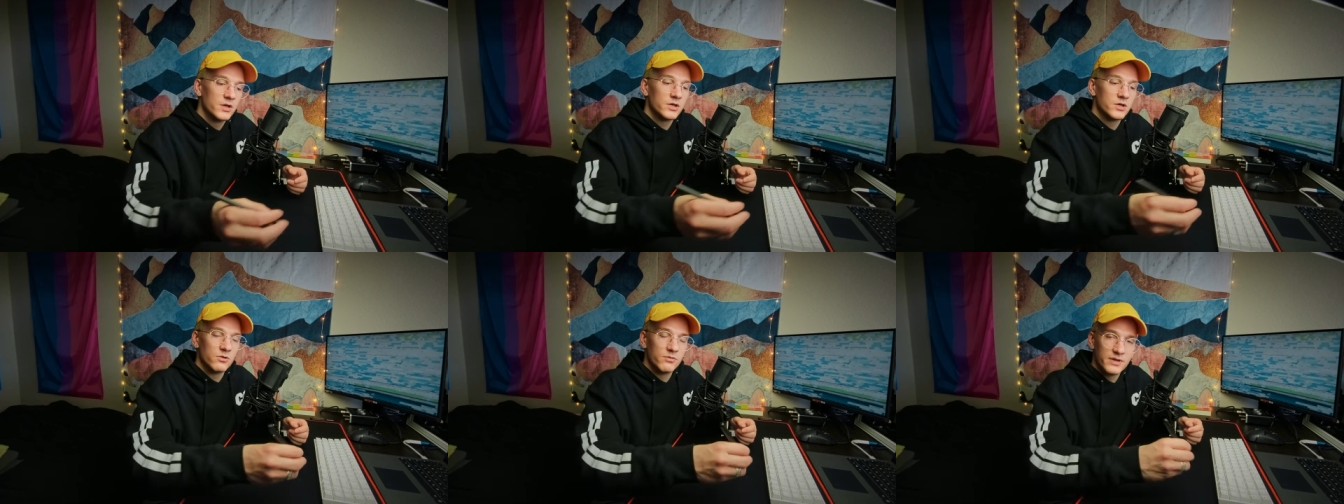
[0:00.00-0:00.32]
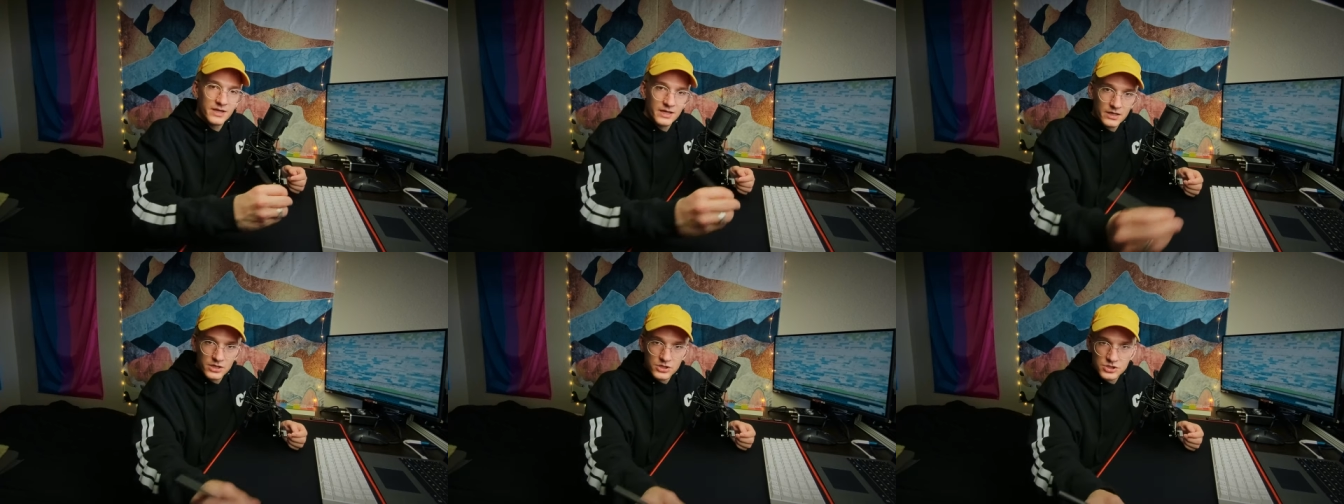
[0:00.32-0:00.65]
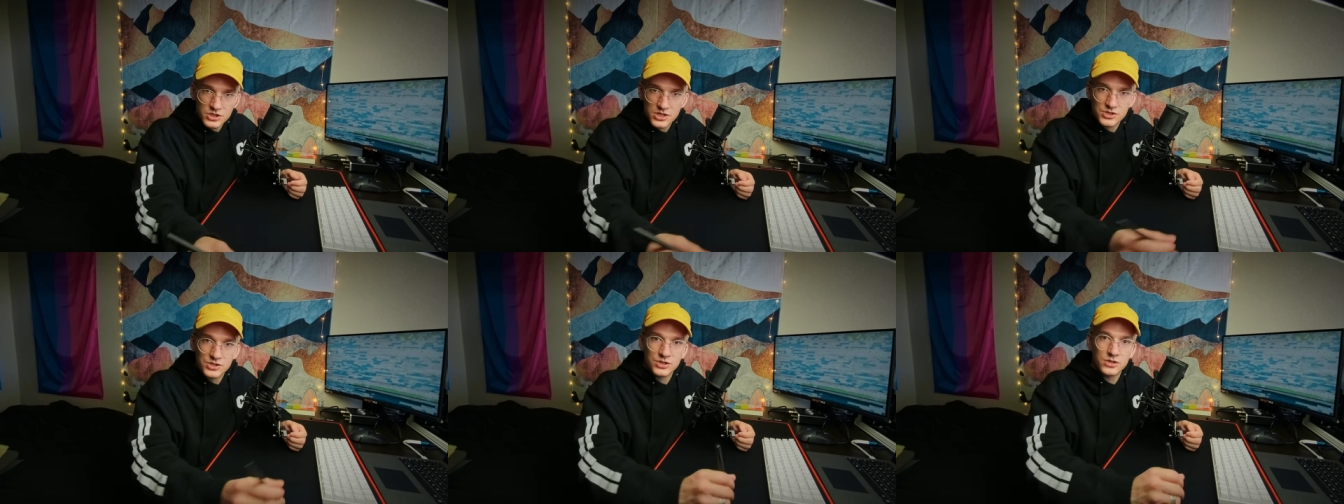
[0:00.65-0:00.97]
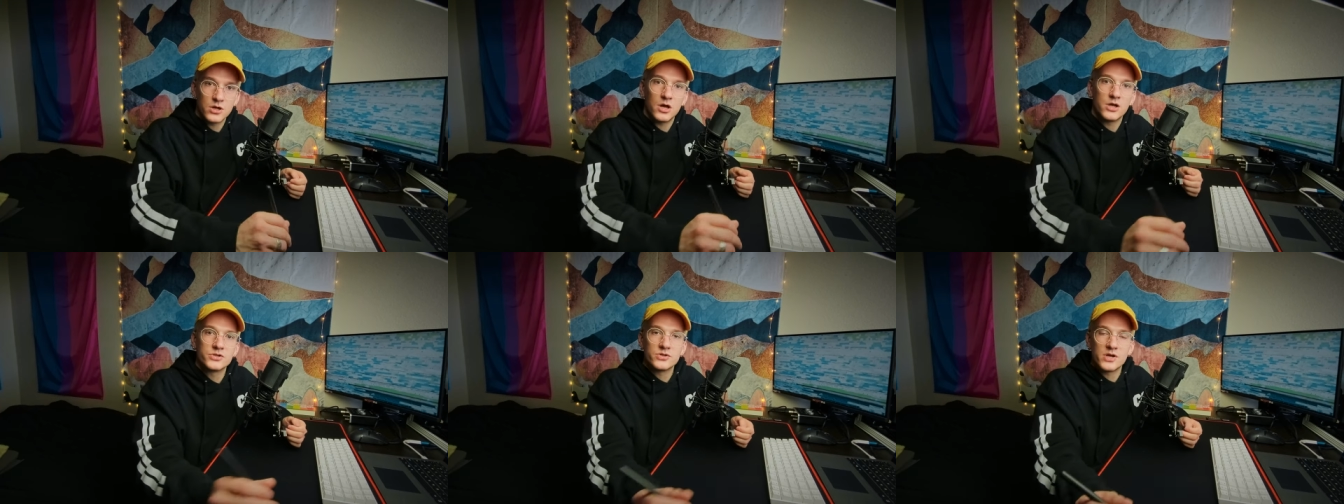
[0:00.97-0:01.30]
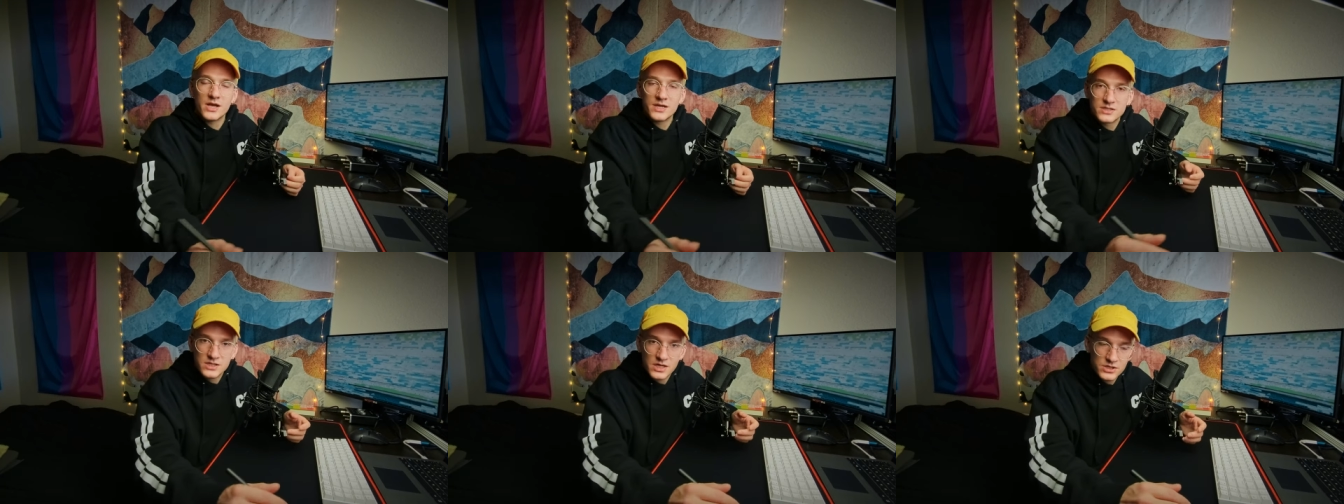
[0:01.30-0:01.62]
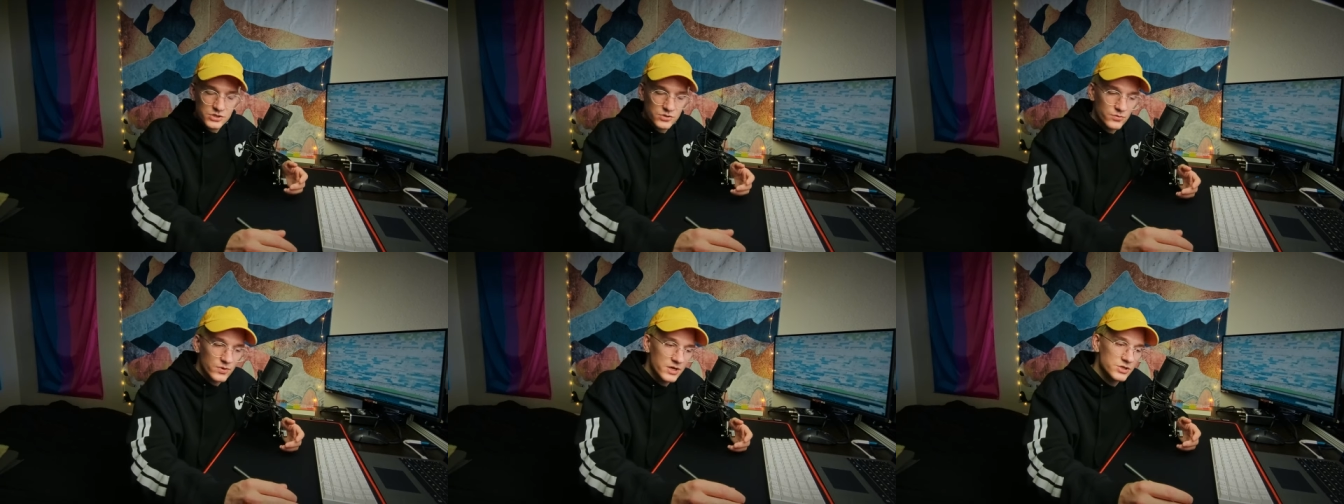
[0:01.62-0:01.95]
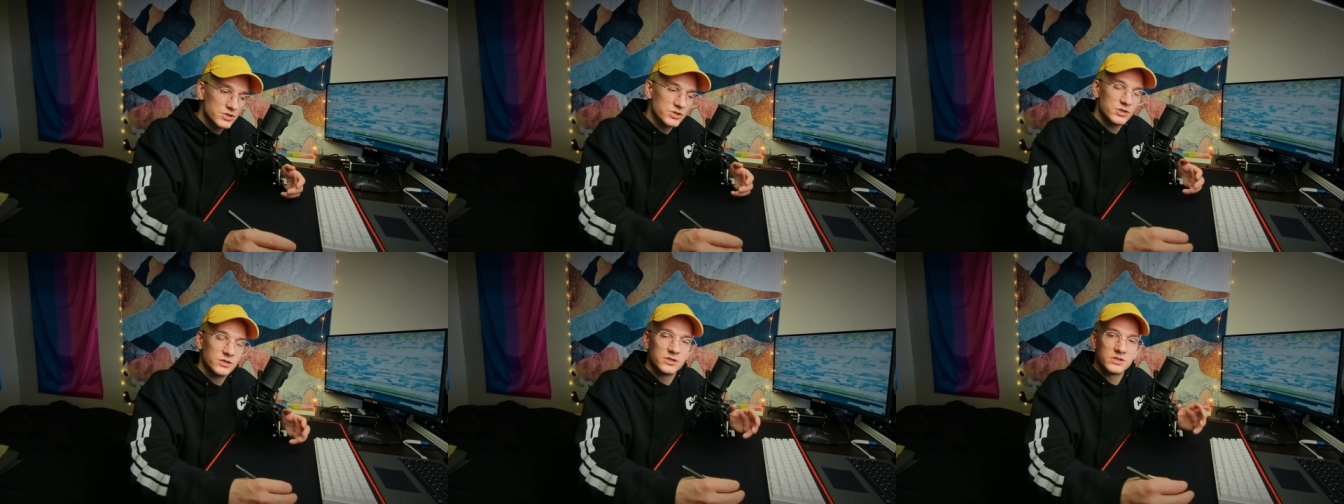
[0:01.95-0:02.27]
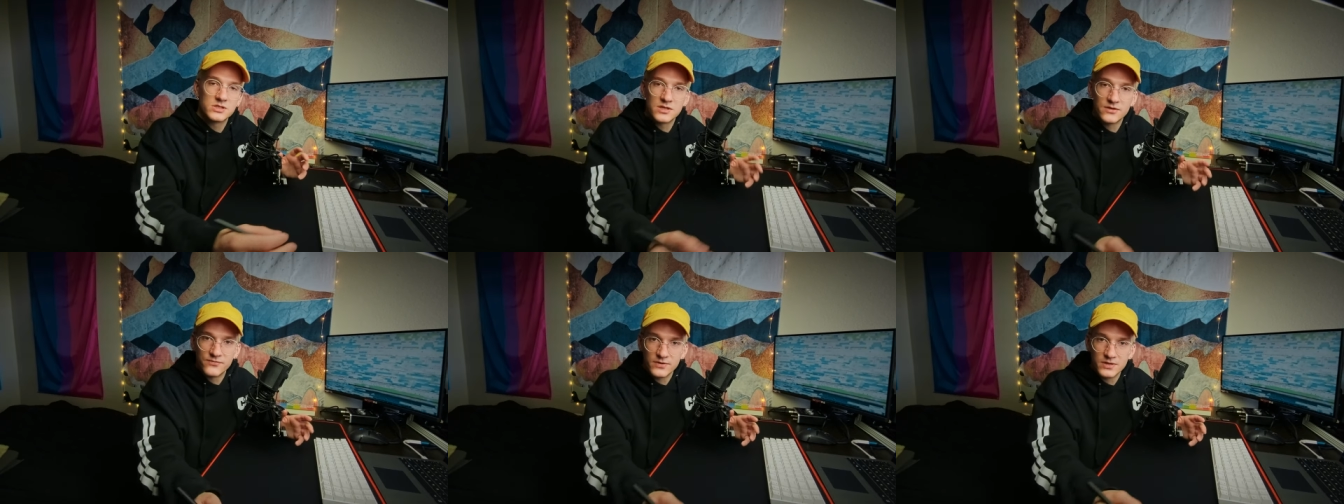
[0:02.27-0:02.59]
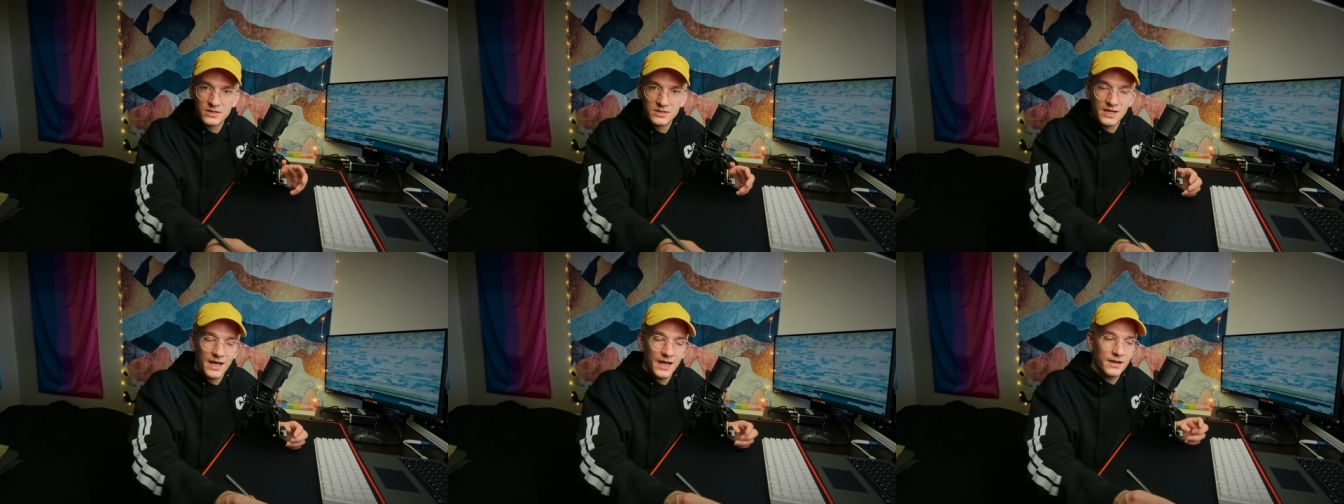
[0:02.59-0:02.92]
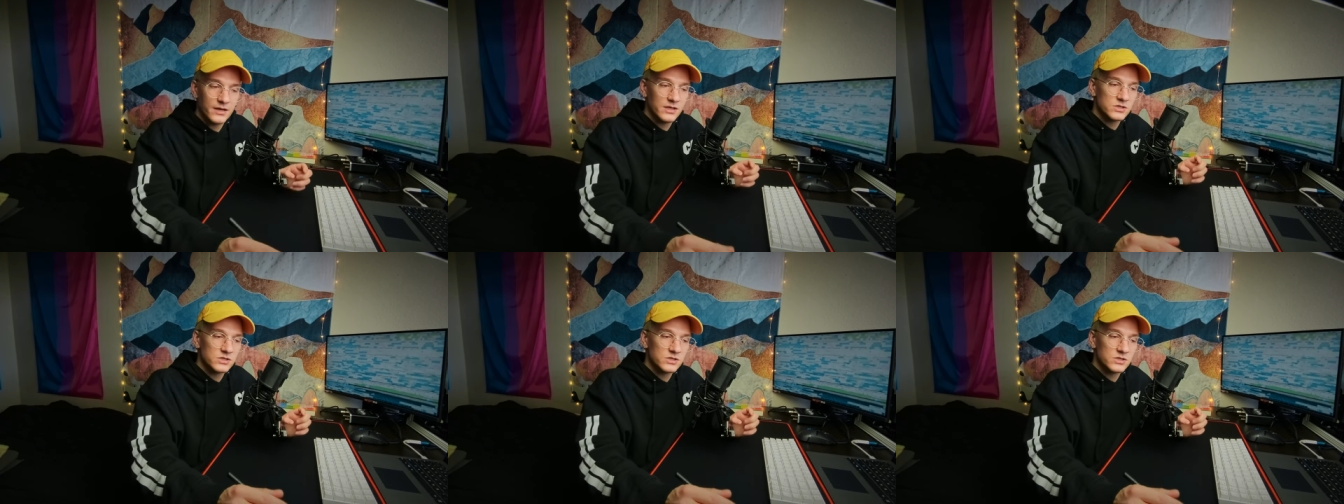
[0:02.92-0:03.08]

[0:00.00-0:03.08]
going in and changing contrast, saturation, stuff like that.